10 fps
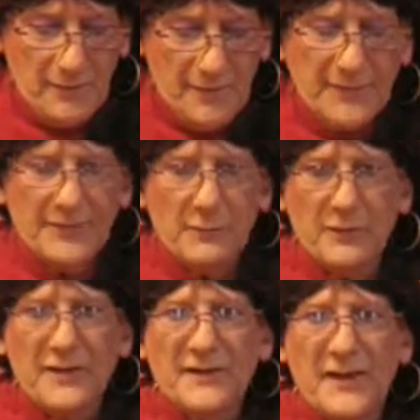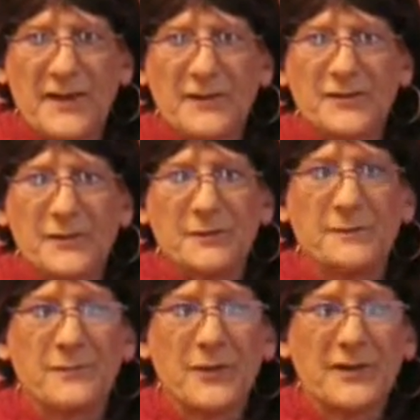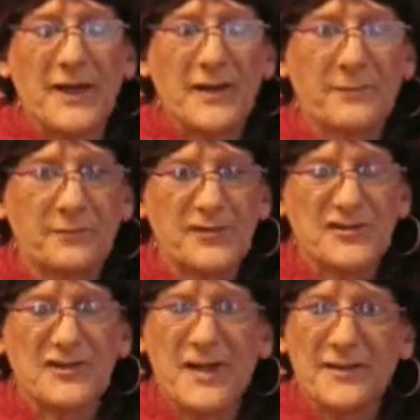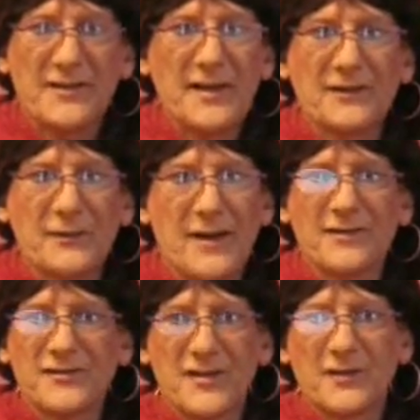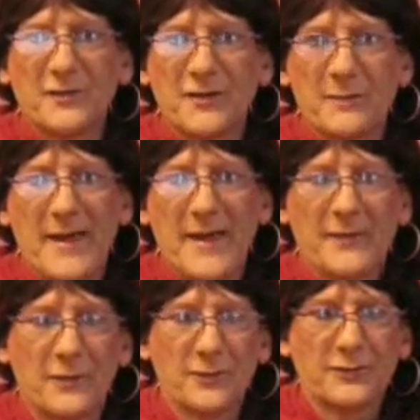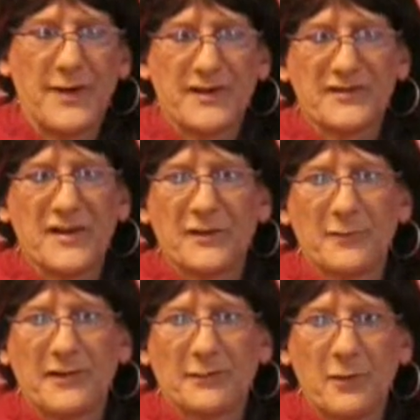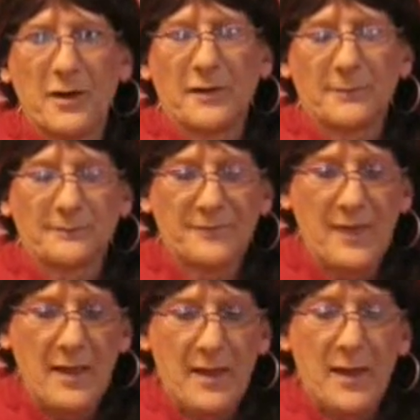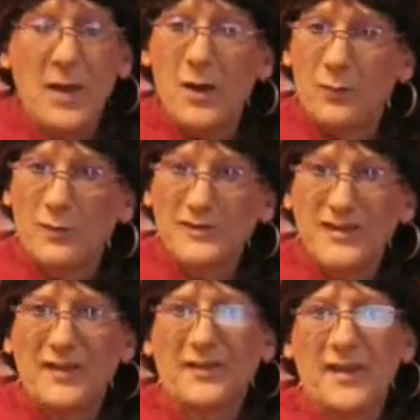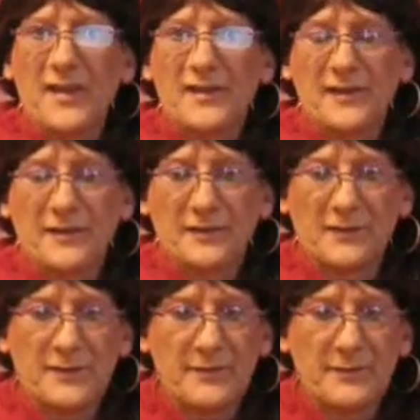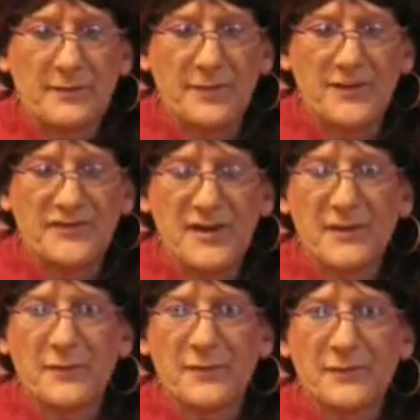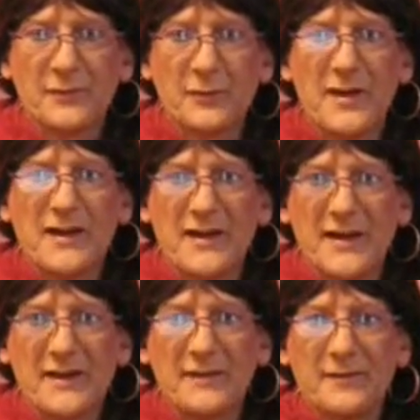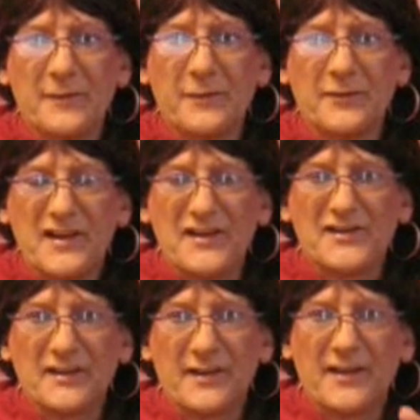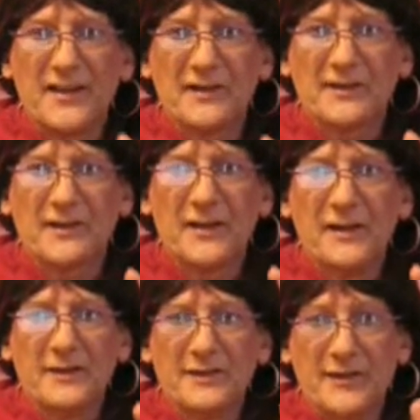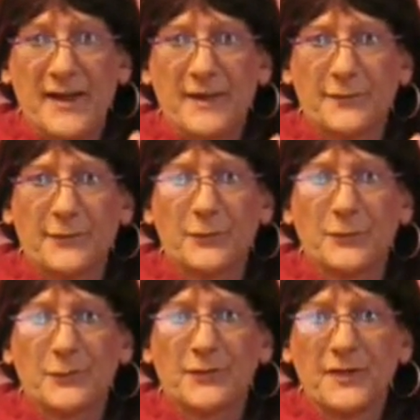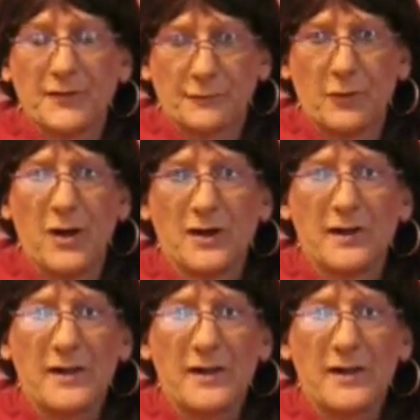This is a really tight issue, okay? She's not saying transgenders are bad or transgendering is wrong. What she's saying is the gender fluidity that they're teaching the kids today in schools is wrong.